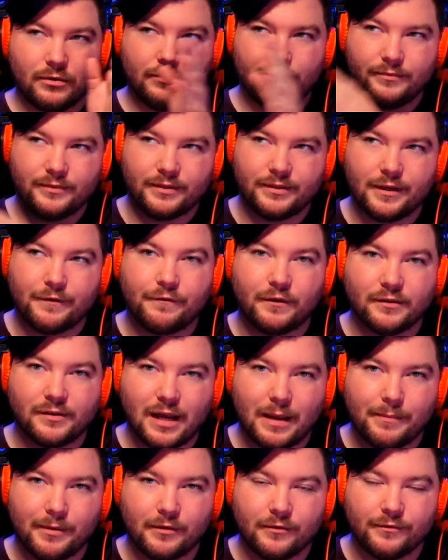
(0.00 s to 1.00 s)
different
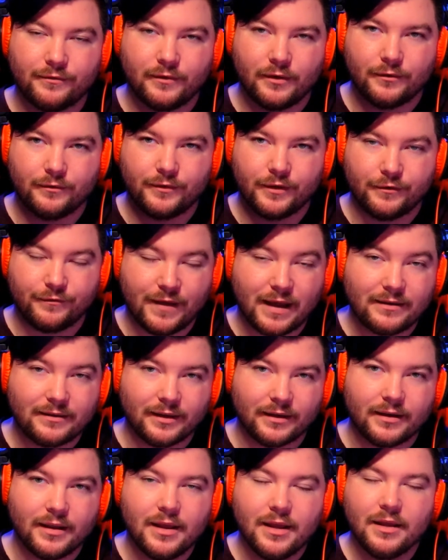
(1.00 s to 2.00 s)
type of
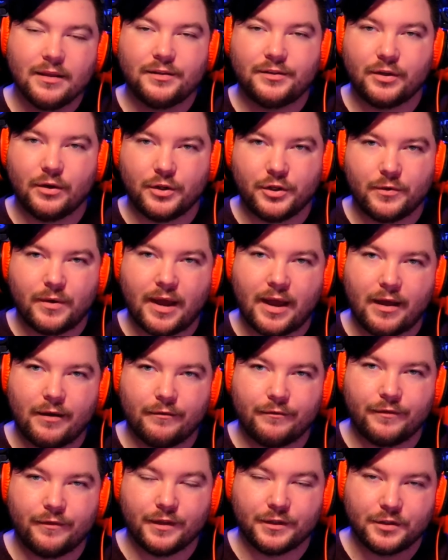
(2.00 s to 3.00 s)
infected. So you
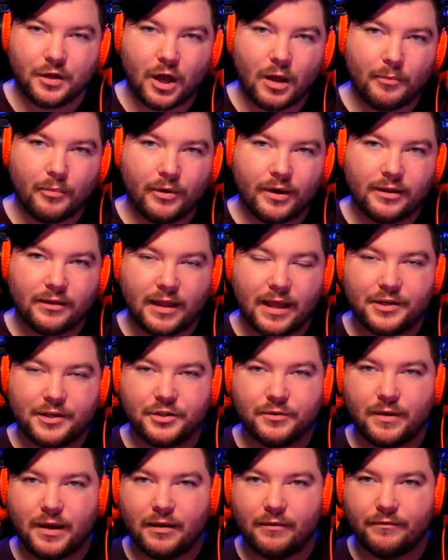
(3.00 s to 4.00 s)
have the tall boy class, you
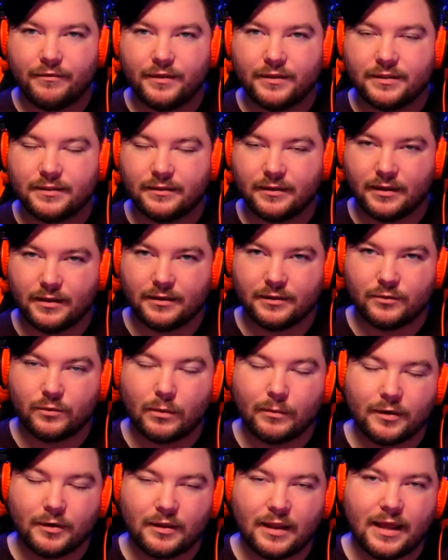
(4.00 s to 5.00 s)
have the
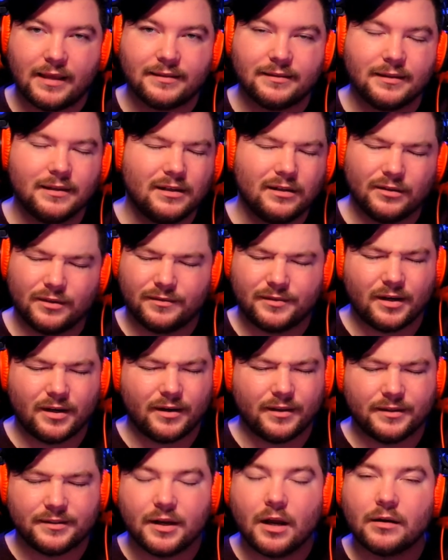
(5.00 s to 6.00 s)
swarmer class, or sorry,
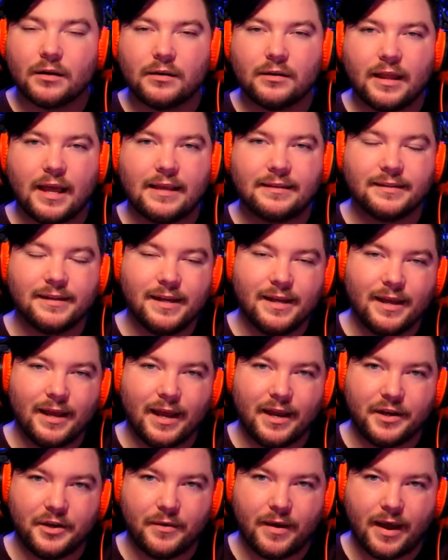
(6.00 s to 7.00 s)
the stalker class,
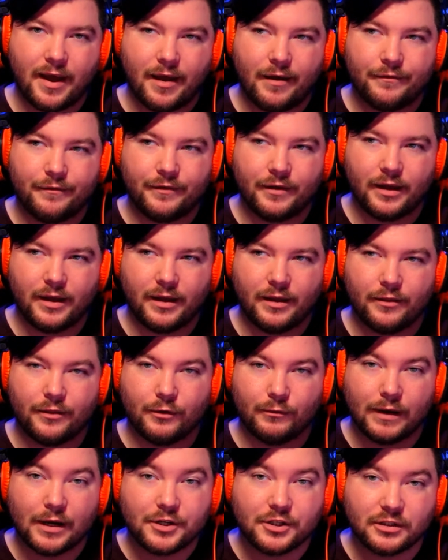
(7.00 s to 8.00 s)
and you have the
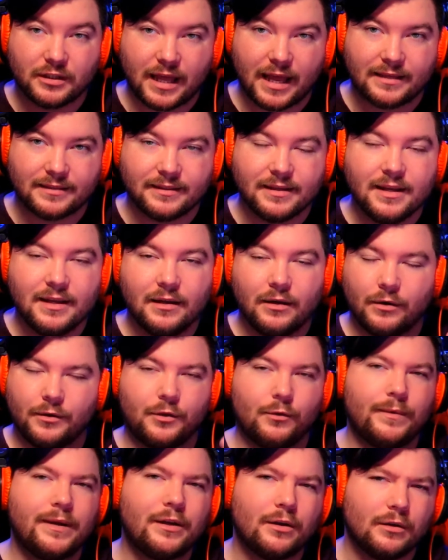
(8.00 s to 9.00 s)
wretch class, or the
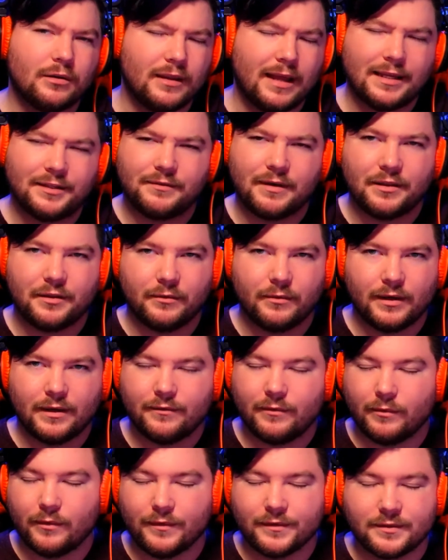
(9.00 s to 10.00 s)
reeker class rather,
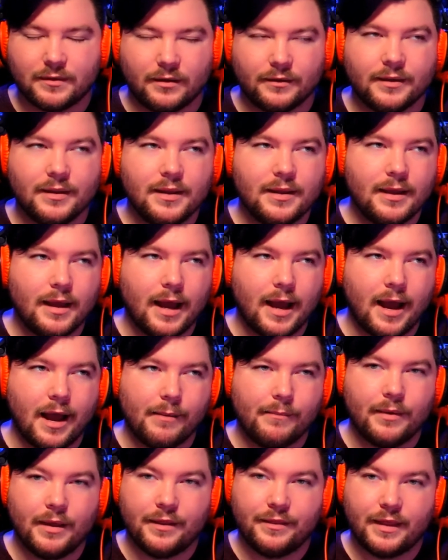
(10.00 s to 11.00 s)
whatever it's called.
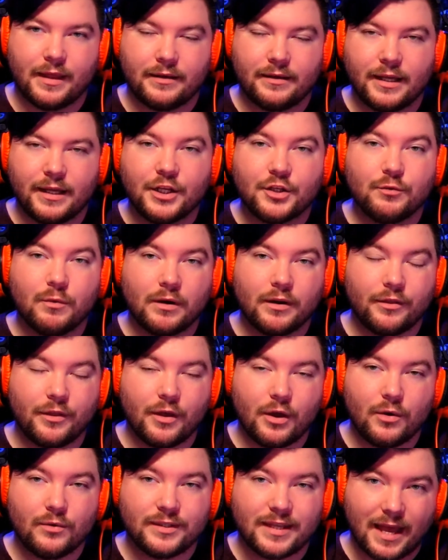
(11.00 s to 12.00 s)
And then each one of
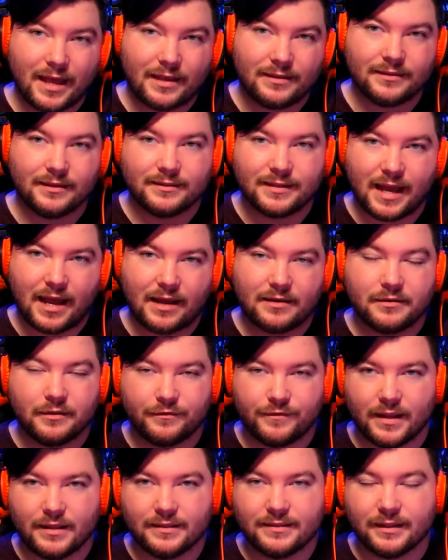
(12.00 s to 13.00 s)
those has attack,
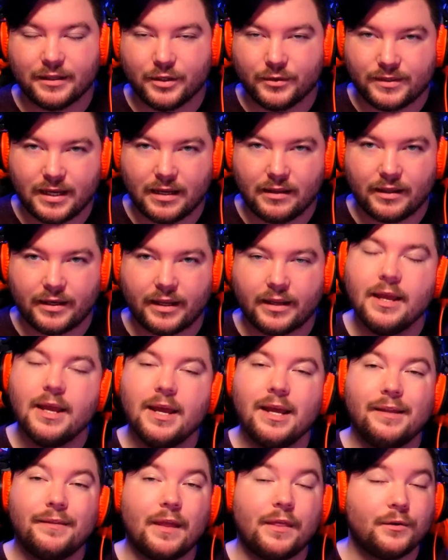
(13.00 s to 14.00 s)
defense, and utility.
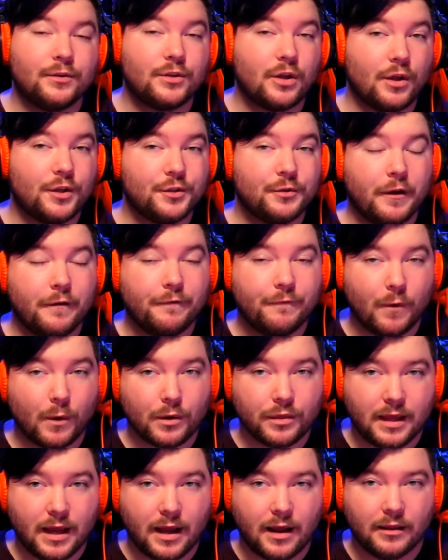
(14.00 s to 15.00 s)
Then there's also a fourth
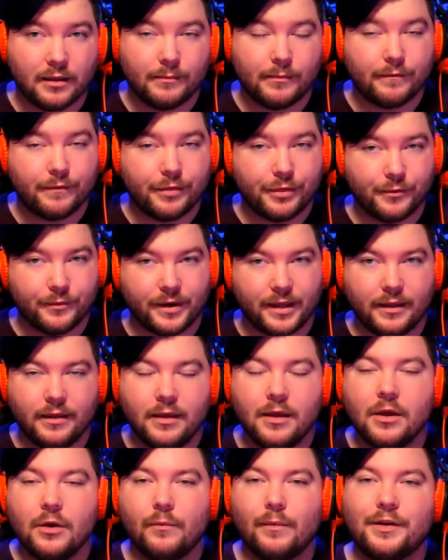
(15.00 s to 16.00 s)
column of 3,
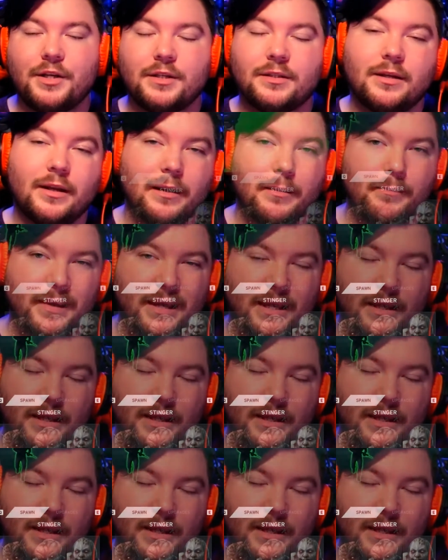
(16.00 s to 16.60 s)
which is going to be